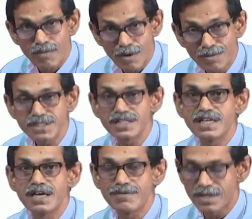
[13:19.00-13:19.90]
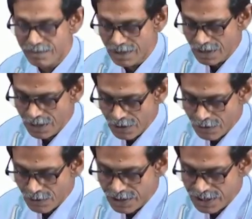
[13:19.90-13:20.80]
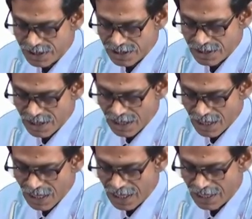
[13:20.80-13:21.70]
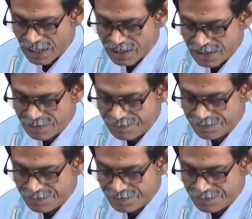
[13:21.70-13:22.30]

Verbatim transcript: commercially available which is colorless,